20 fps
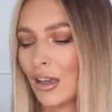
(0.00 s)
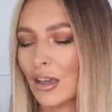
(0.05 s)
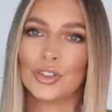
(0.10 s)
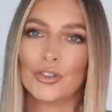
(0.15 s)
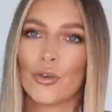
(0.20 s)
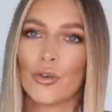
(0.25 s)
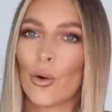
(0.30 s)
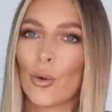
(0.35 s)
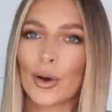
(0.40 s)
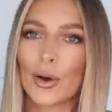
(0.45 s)

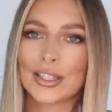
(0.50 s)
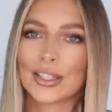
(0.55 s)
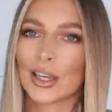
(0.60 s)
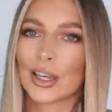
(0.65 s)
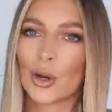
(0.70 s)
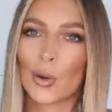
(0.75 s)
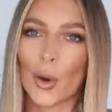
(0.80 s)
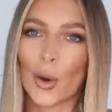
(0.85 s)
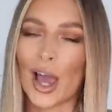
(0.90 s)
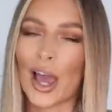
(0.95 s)
You're always
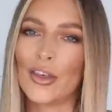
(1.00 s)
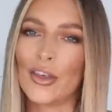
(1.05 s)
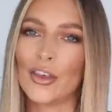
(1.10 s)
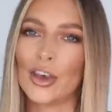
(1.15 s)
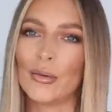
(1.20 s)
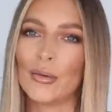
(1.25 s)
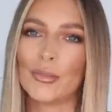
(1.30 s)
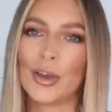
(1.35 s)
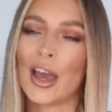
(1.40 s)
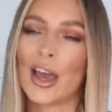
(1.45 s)
gonna wear
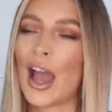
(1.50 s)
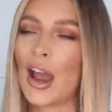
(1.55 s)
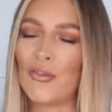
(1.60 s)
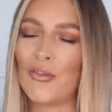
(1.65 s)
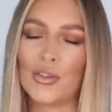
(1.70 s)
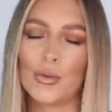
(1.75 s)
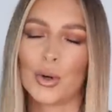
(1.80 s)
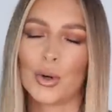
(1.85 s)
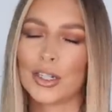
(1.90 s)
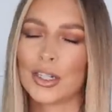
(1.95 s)
them.
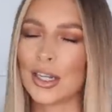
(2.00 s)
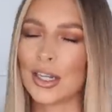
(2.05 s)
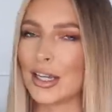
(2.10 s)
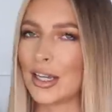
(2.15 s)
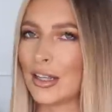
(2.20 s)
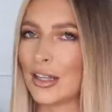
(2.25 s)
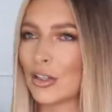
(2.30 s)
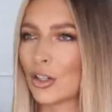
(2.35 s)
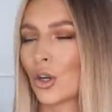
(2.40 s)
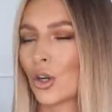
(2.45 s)
Everyone
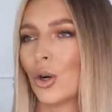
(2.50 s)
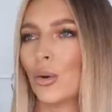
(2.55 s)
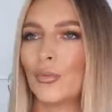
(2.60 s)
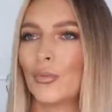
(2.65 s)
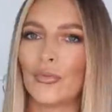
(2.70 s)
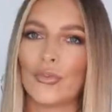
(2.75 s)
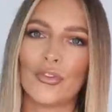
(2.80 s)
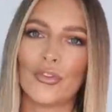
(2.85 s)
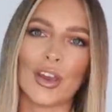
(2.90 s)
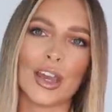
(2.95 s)
needs
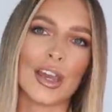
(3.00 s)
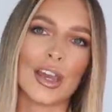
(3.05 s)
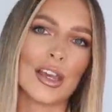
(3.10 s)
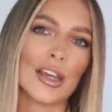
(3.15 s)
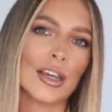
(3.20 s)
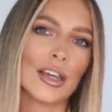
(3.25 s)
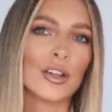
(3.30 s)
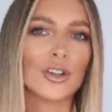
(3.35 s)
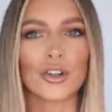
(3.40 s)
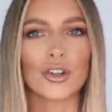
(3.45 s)

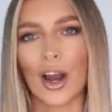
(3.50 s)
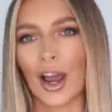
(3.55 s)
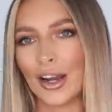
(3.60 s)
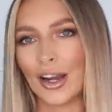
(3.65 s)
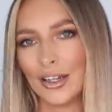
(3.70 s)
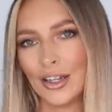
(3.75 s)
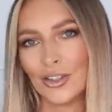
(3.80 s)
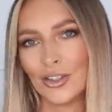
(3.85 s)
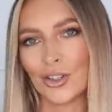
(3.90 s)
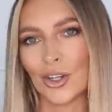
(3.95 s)
comfy
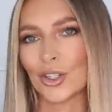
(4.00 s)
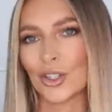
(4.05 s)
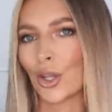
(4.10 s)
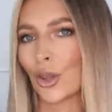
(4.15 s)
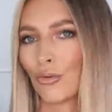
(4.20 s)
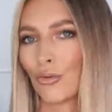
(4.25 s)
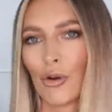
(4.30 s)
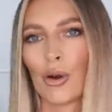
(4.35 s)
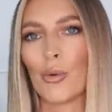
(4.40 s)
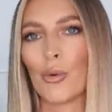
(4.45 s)
trainers just to
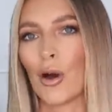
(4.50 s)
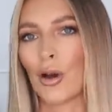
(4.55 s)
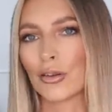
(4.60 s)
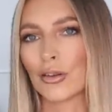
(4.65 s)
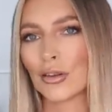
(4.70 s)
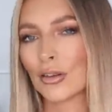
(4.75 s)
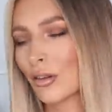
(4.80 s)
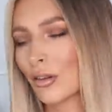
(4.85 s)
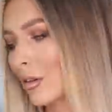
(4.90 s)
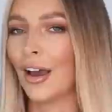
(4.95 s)
throw
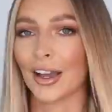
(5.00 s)
on.